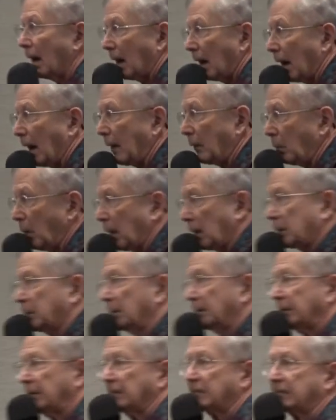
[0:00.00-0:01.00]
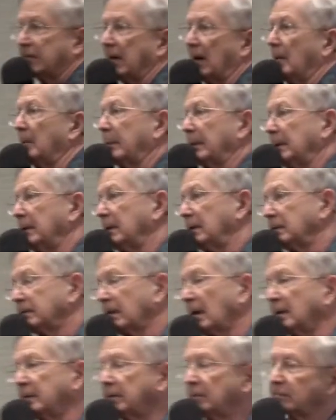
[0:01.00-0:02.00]
I work with these companies.
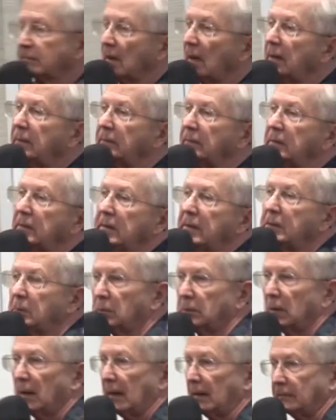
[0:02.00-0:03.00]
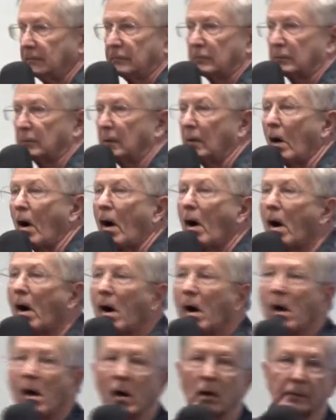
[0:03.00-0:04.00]
I designed the equalizer in
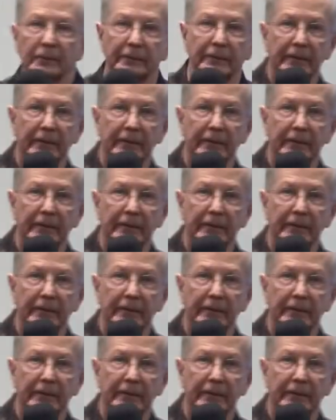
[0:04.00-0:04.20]
all of